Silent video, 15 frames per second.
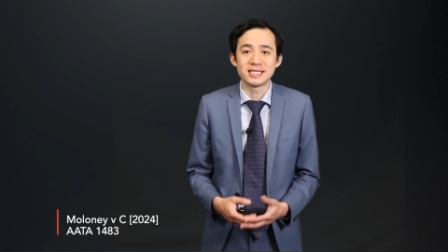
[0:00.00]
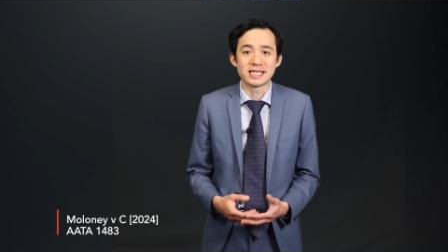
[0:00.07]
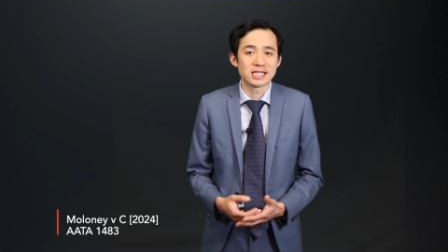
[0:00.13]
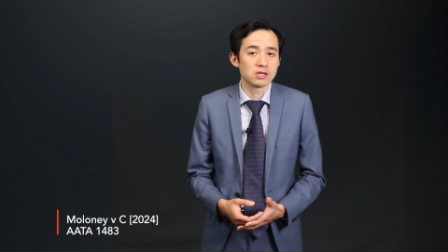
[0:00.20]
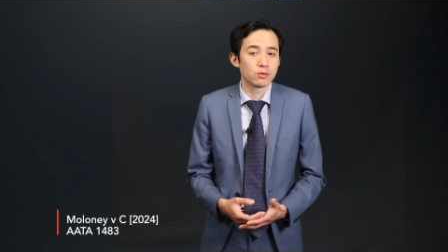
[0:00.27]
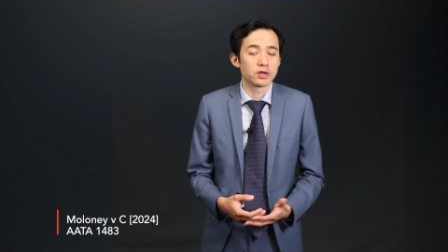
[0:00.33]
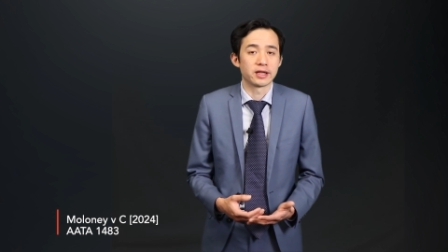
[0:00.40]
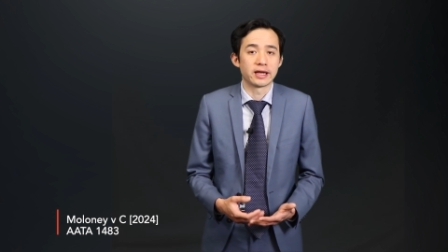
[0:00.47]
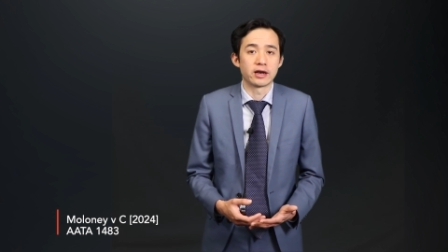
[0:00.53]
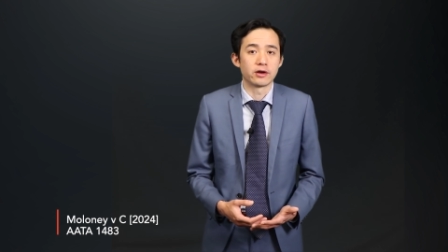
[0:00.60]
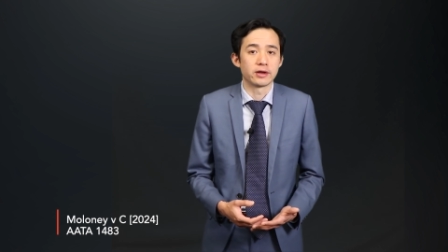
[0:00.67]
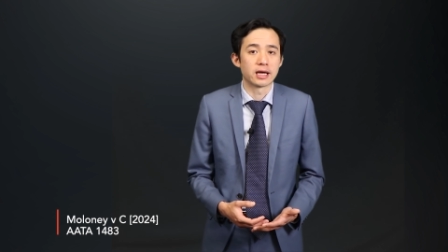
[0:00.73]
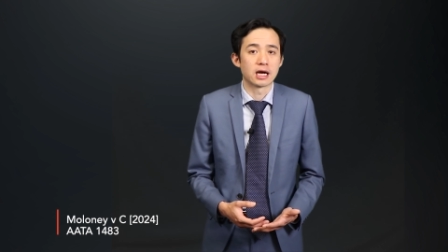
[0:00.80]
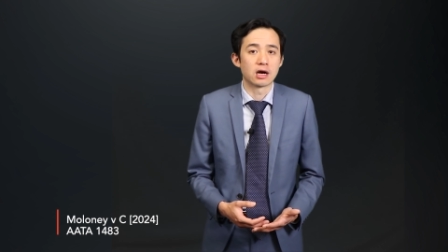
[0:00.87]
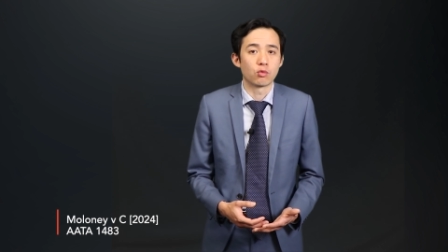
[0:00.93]
dealing with an
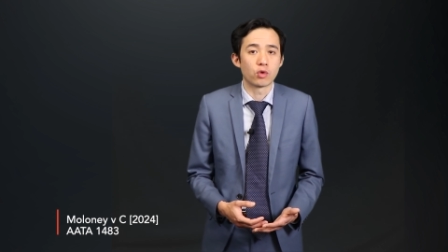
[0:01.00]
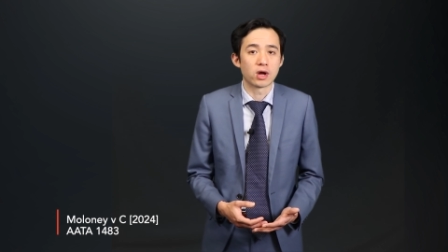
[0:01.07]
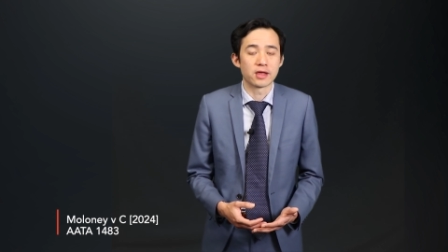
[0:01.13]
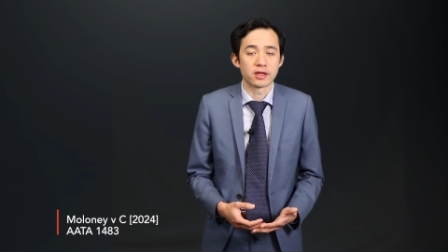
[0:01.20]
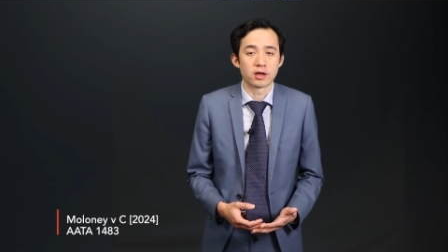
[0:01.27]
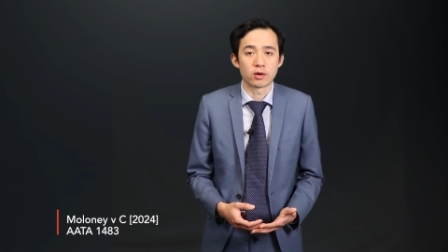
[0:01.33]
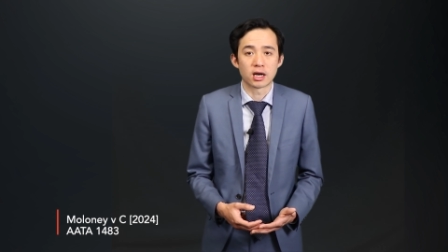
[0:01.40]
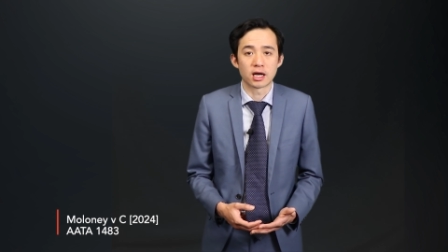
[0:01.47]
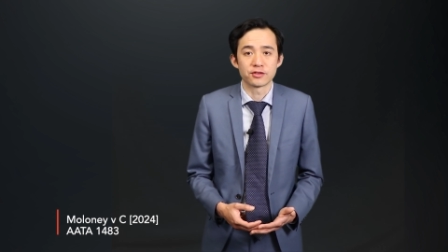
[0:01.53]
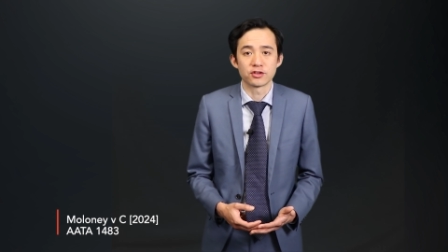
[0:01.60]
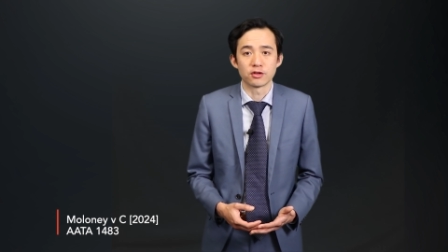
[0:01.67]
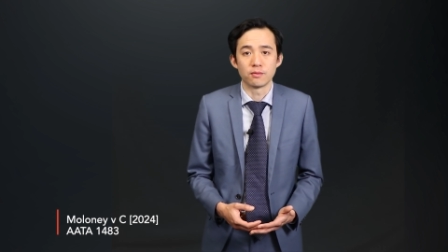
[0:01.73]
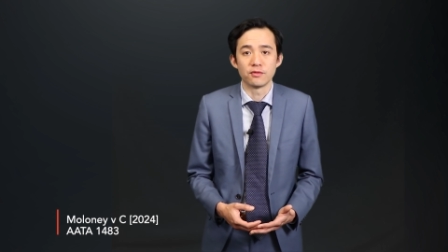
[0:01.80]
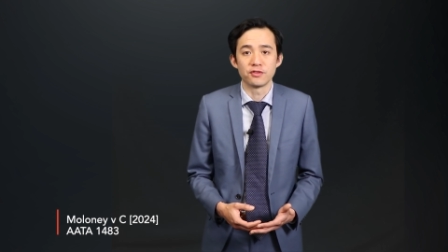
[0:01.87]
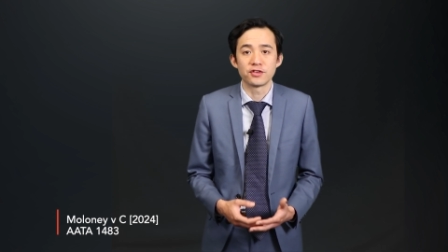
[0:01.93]
area where there are
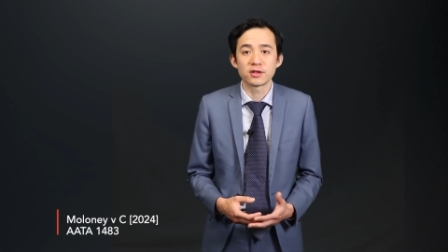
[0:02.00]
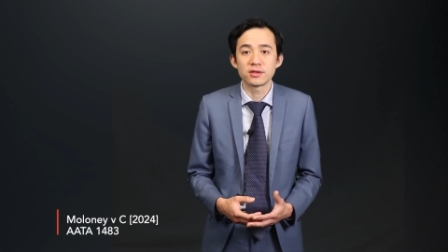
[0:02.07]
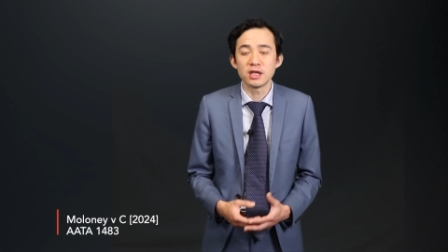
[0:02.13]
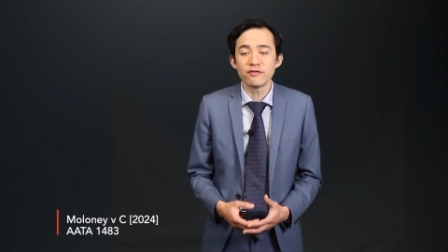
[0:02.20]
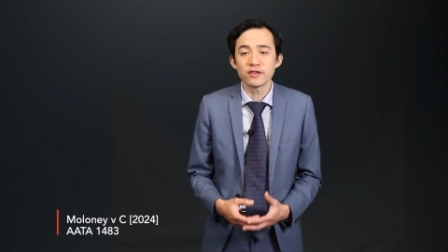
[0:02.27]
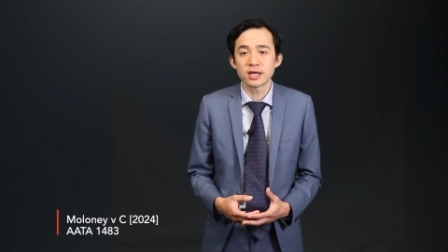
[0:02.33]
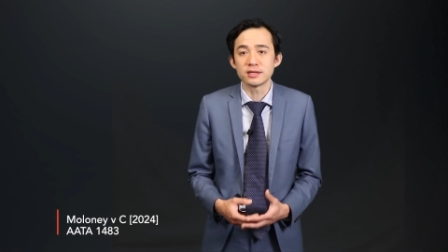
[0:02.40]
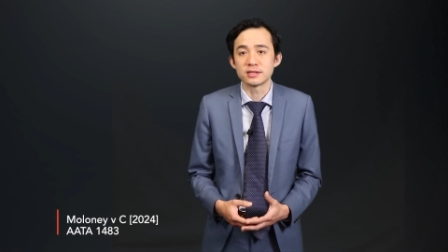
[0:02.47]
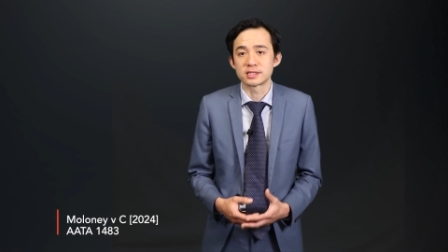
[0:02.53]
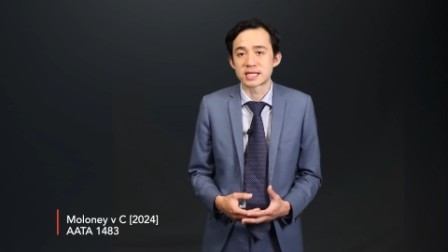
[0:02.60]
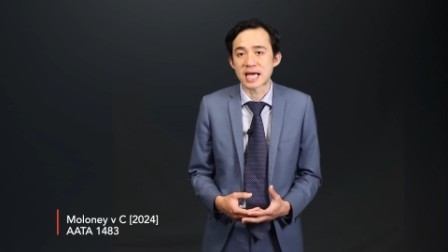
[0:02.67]
some significant